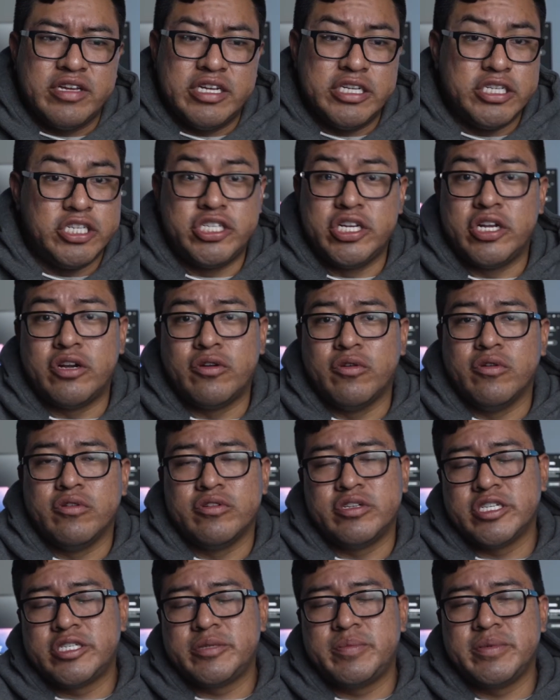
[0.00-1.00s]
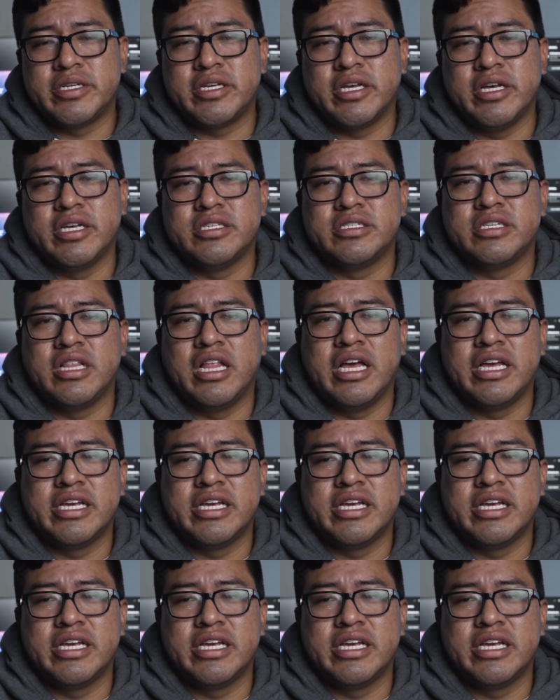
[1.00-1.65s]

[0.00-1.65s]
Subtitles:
in general, just because